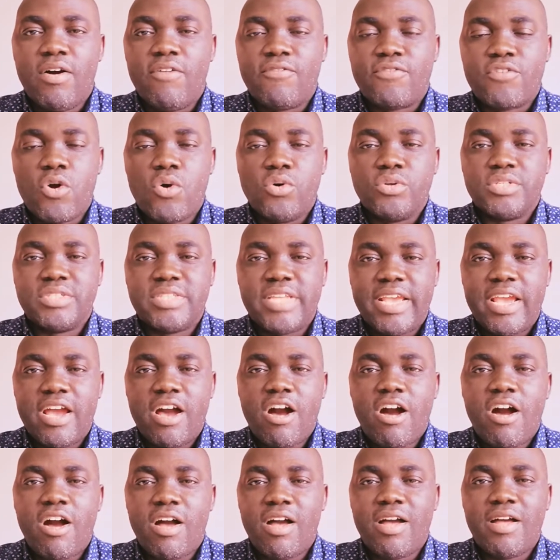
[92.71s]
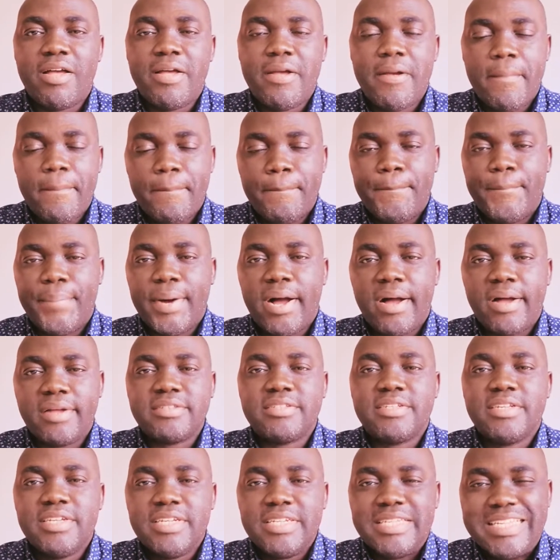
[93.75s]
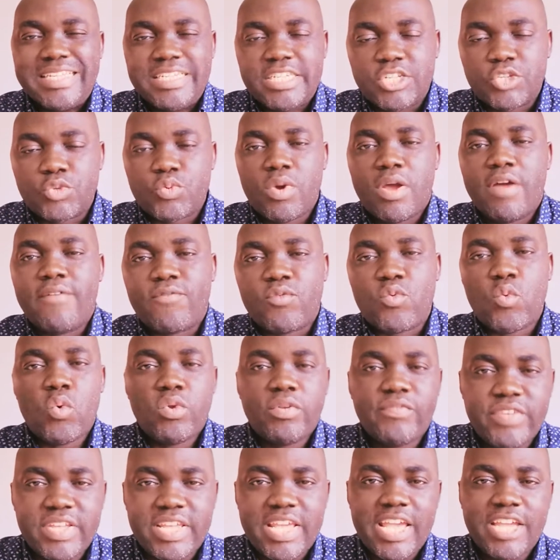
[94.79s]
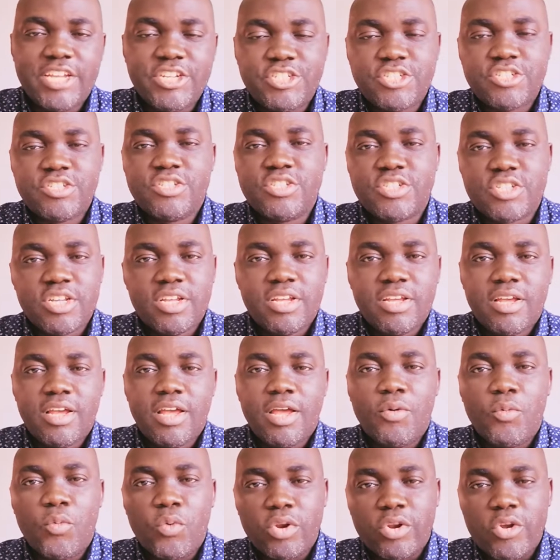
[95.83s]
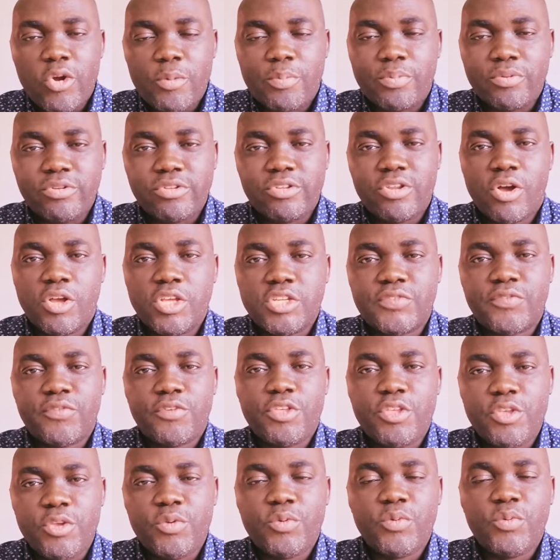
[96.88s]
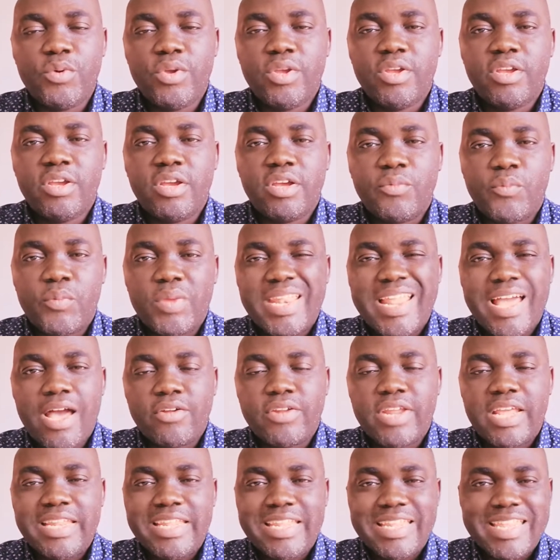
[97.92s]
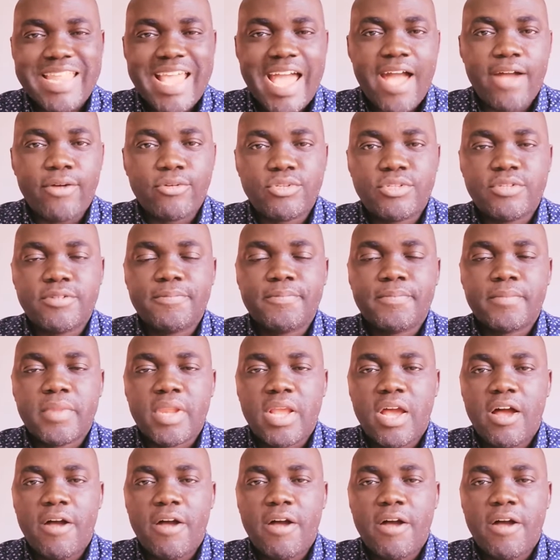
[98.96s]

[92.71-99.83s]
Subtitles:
Of course, they are, but these 12 qualifications will open doors for you without any doubt.